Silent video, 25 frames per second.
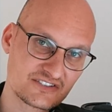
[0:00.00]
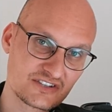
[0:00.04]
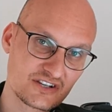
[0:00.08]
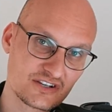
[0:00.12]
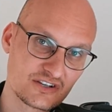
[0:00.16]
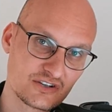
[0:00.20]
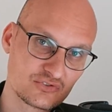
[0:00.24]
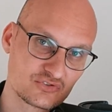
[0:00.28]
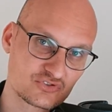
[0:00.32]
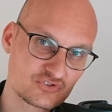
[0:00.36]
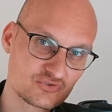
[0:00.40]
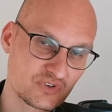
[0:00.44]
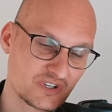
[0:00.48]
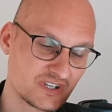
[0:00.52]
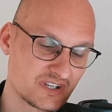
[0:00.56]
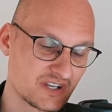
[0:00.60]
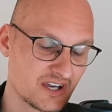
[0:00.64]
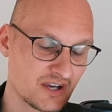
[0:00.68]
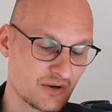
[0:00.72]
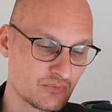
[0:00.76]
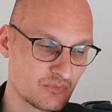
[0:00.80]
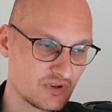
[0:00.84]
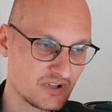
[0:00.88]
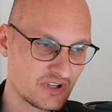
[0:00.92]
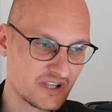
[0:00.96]
the load screen
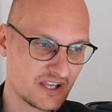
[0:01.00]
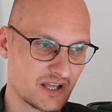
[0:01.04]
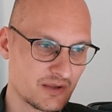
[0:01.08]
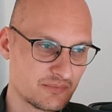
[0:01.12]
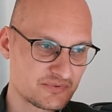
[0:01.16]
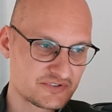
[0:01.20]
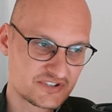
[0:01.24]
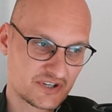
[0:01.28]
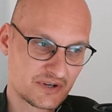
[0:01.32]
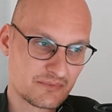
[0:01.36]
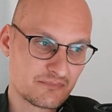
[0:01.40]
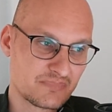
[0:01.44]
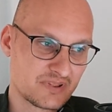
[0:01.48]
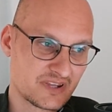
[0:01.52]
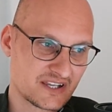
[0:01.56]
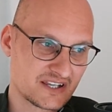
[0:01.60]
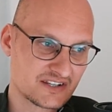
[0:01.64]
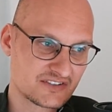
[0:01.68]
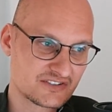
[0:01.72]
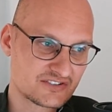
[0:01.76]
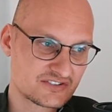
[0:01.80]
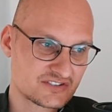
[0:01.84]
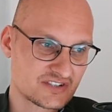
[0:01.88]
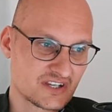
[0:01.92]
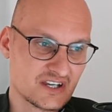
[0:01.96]
will help some
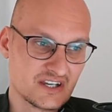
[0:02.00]
players